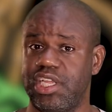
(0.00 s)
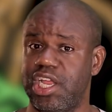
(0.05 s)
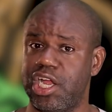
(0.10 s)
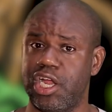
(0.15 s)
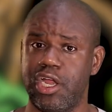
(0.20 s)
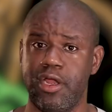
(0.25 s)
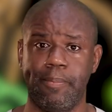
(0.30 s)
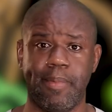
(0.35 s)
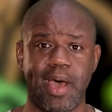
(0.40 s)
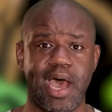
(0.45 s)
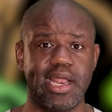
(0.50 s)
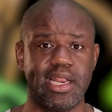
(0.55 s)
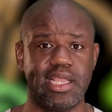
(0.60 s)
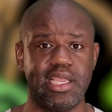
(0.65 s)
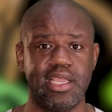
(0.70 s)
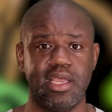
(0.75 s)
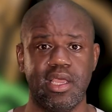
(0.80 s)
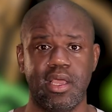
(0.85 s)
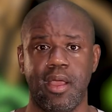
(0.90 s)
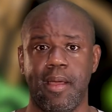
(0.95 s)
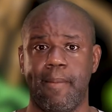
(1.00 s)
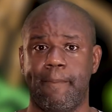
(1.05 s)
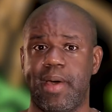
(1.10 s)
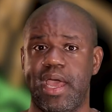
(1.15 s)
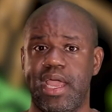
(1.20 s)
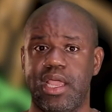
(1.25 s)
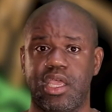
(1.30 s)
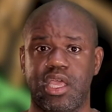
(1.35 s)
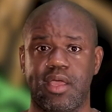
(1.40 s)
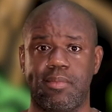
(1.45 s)
Everybody
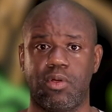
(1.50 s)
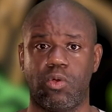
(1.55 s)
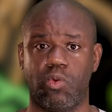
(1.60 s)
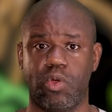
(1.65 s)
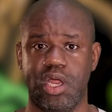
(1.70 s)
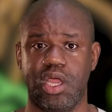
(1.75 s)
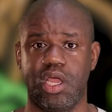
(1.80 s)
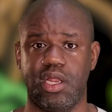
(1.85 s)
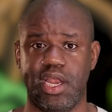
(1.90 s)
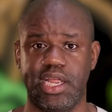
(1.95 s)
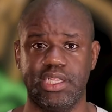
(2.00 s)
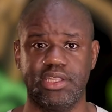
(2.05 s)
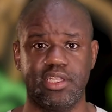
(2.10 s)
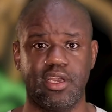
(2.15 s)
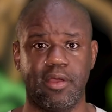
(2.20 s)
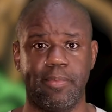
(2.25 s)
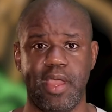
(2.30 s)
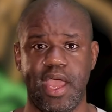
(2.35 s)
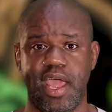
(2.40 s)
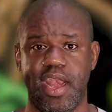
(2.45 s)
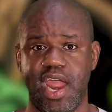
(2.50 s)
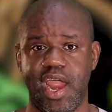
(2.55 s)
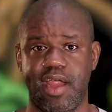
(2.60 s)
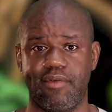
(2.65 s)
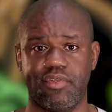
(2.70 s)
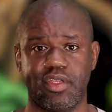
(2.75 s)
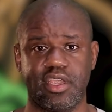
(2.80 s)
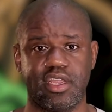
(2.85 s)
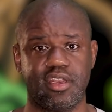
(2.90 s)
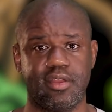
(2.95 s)
might come around like they're
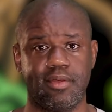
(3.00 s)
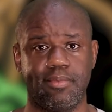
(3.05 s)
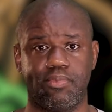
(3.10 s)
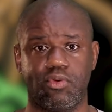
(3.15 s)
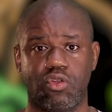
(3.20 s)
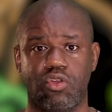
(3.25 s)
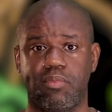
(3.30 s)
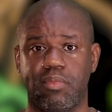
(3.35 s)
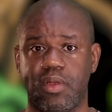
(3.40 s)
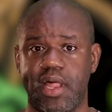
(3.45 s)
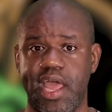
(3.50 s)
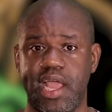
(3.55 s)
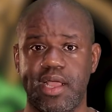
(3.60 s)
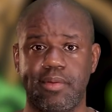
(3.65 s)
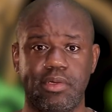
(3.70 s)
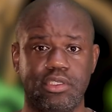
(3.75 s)
Pan-African and pro-black,